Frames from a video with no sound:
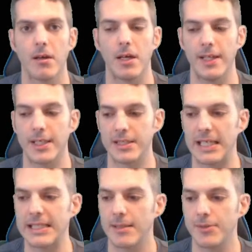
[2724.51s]
And that's
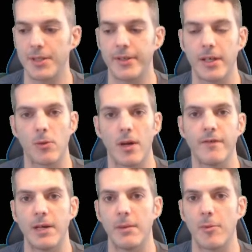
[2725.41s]
9 times out of 10 where I
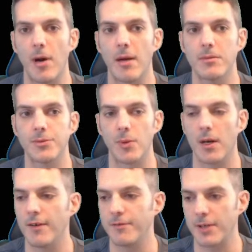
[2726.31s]
found my problems,
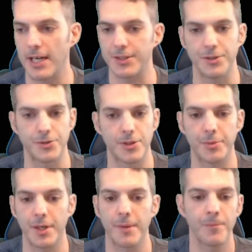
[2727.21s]
where I forgot to do
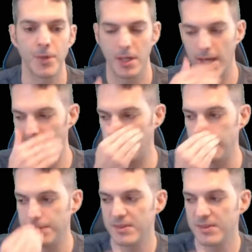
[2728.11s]
something and